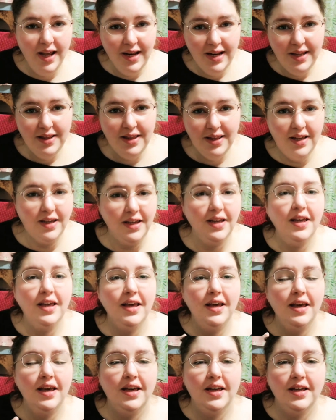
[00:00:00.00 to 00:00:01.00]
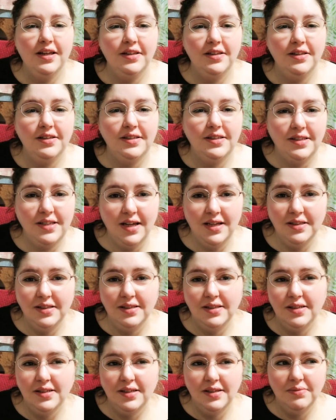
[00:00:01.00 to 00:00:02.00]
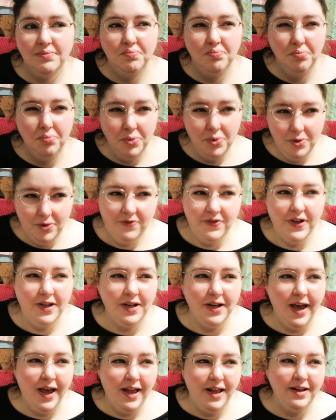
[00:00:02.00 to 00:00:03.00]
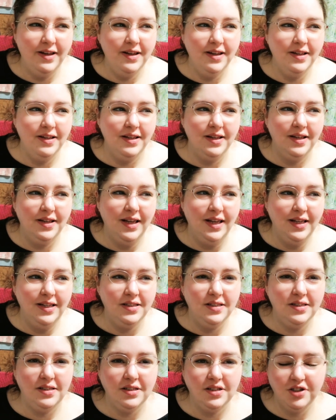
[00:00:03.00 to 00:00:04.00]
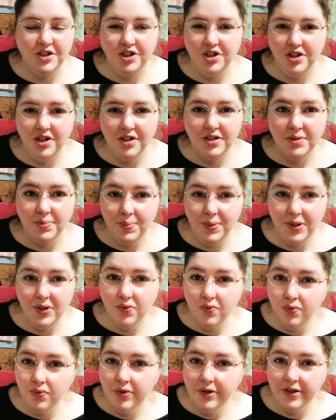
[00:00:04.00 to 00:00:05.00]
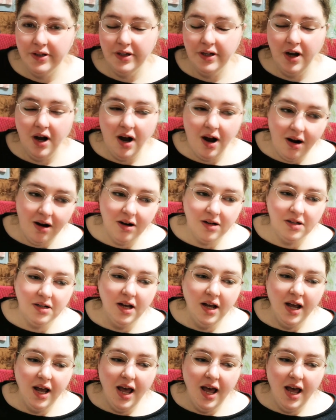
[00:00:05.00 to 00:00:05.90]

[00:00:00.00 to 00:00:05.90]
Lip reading: anything since moving, and it's just been really hard.